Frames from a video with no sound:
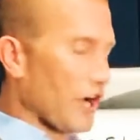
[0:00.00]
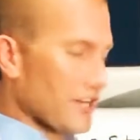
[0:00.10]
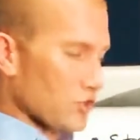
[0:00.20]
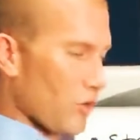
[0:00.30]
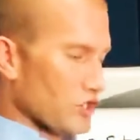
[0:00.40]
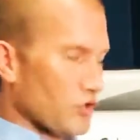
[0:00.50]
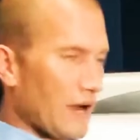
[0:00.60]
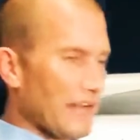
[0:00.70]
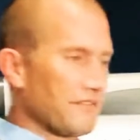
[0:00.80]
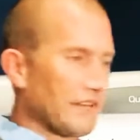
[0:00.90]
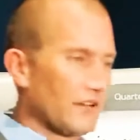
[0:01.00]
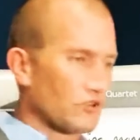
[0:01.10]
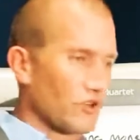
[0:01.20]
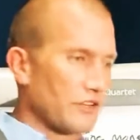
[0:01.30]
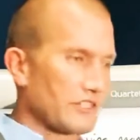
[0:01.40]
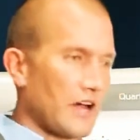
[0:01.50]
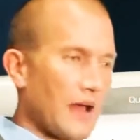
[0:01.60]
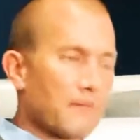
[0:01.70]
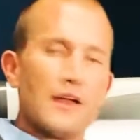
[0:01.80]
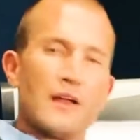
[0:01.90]
I used to watch training videos all the time
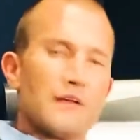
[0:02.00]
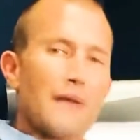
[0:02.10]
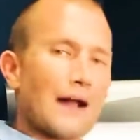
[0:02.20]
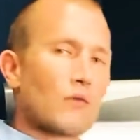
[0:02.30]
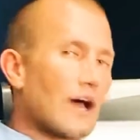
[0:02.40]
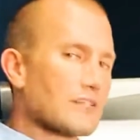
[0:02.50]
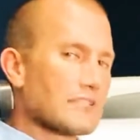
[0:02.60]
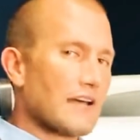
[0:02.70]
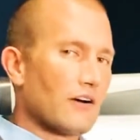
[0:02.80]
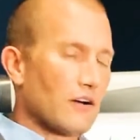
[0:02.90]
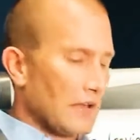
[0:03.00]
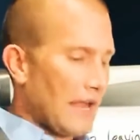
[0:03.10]
back when I sell,